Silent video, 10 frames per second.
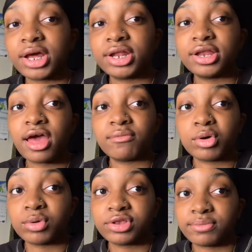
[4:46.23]
didn't have my
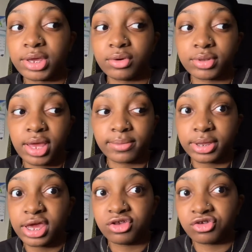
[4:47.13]
resume on the
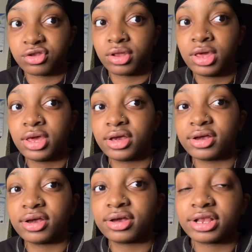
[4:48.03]
application
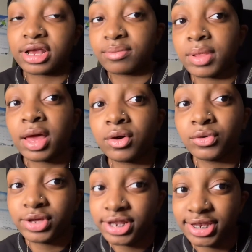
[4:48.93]
because I applied
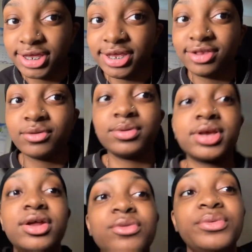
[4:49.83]
on Indeed, so it was
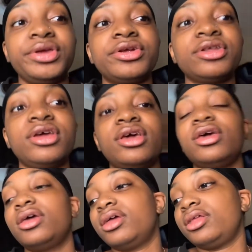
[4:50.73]
kind of weird.
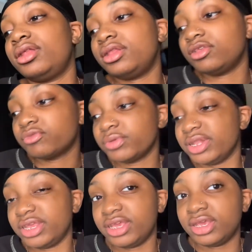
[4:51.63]
And then this one
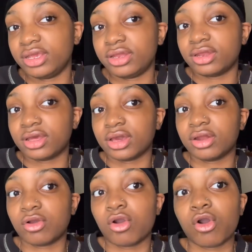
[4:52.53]
did, and then I got
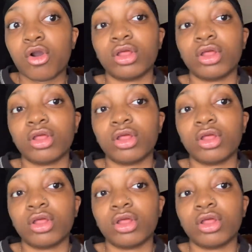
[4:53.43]
a call